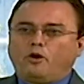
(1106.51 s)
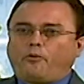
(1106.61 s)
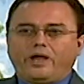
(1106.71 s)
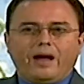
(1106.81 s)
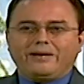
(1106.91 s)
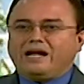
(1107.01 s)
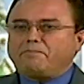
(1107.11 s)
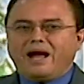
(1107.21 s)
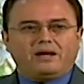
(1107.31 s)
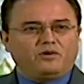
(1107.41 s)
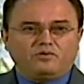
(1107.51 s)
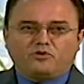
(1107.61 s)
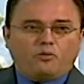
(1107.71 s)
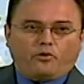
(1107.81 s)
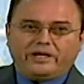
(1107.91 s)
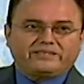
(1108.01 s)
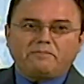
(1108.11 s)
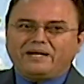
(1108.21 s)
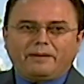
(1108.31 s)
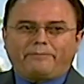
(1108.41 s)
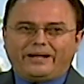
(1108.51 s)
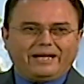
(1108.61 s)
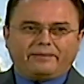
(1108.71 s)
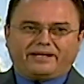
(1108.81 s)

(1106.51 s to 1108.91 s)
You can't say bad words in this church.